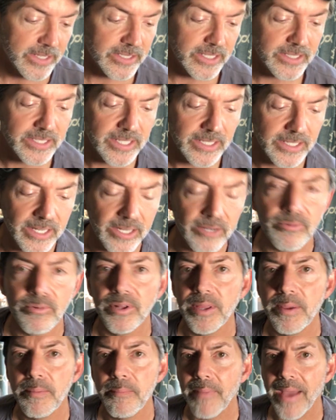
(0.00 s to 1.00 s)
since it didn't
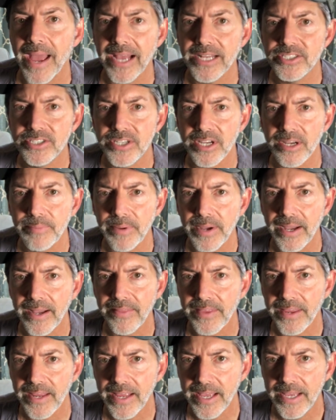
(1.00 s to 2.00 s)
really match up
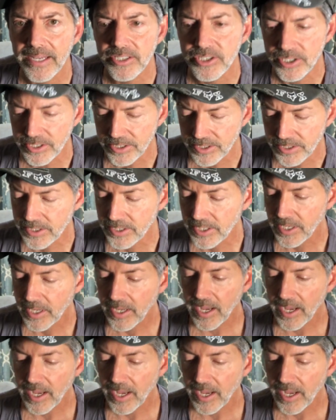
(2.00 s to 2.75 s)
on the edges,